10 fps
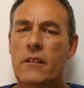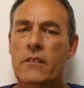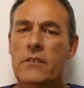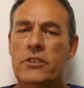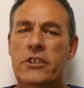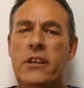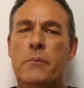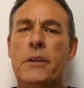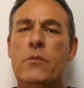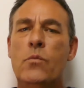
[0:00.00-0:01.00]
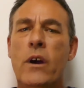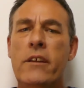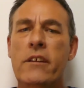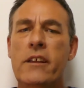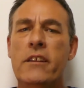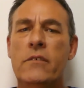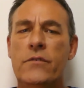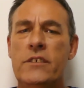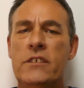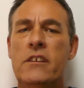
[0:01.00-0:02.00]
She had been waiting in the
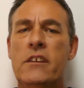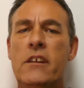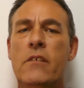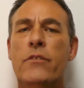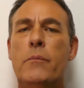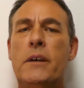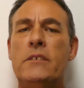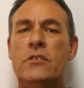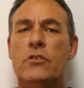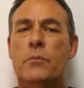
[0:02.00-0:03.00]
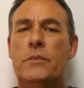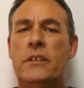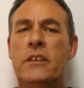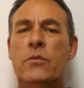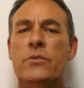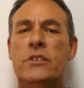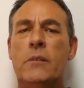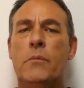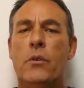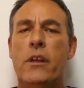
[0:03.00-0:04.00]
vicinity of the bus stop to kill
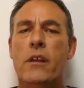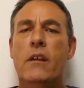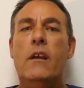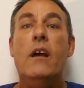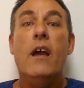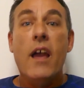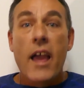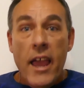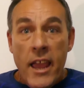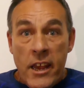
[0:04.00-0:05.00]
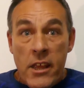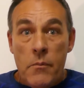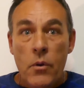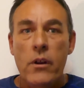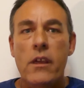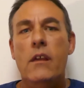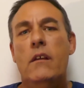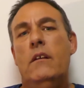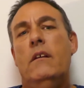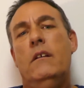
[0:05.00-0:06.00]
somebody, anybody.
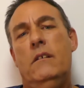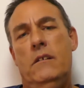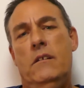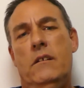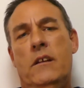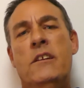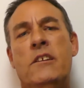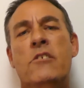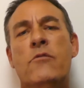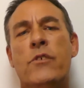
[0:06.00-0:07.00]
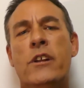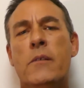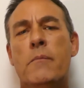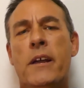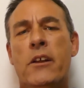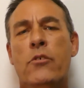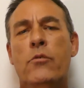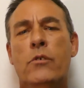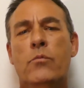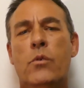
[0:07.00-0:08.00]
It didn't really matter
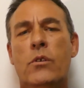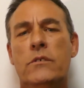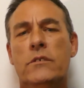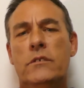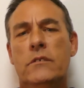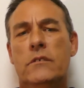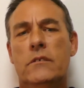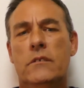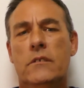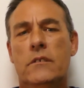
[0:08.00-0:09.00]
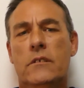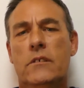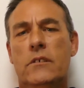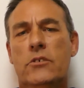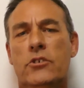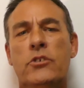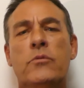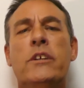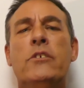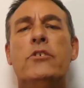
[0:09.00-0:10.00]
who it was.
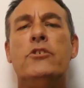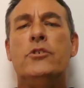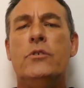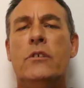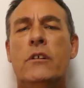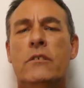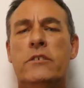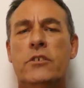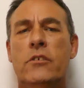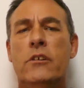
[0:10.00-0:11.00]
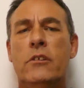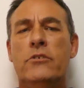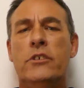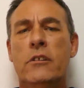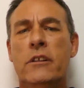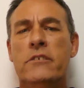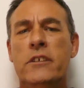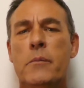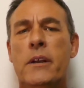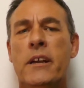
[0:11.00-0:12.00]
During her trial, psychological
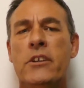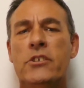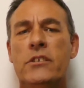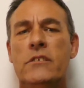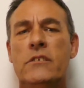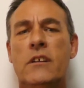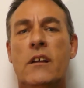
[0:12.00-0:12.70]
examinations